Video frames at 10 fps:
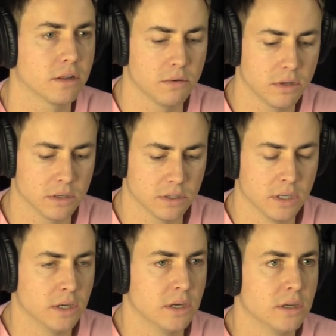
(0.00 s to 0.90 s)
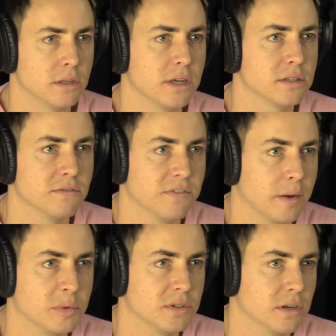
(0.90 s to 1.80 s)
Clothing is less than
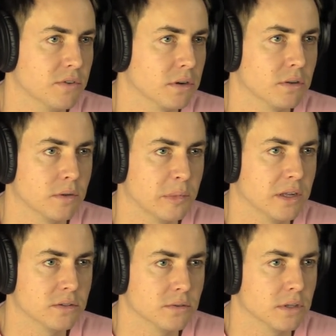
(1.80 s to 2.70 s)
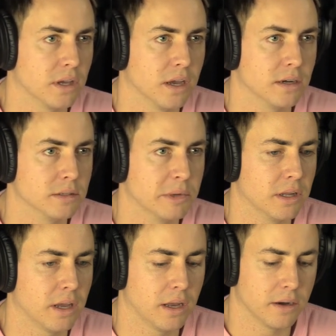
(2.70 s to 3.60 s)
5% of all clothing bought and sold in Canada is made
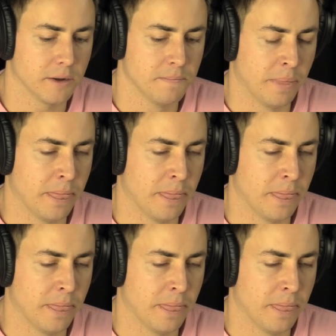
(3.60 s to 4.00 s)
in Canada.